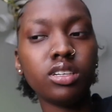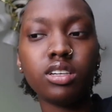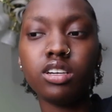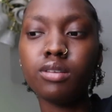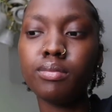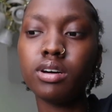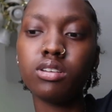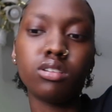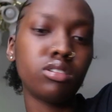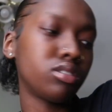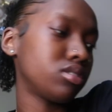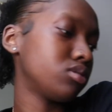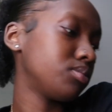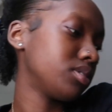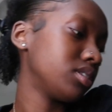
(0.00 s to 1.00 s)
hear my dog
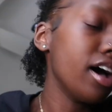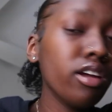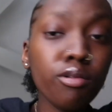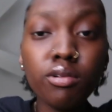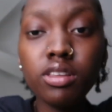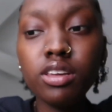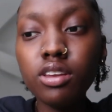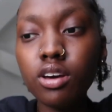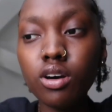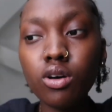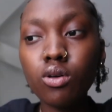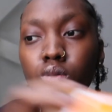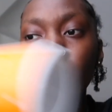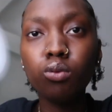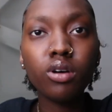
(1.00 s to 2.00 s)
go, bro. I don't really
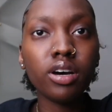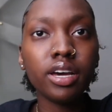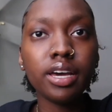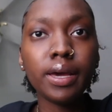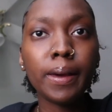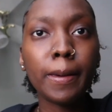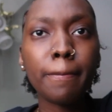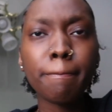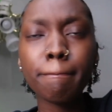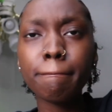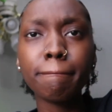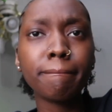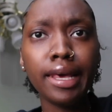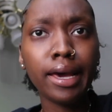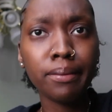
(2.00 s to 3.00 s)
know what
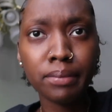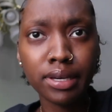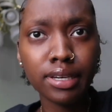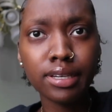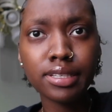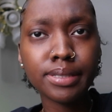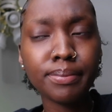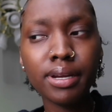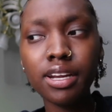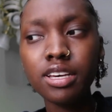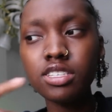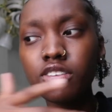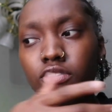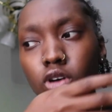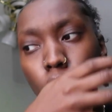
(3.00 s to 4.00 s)
that means, but it doesn't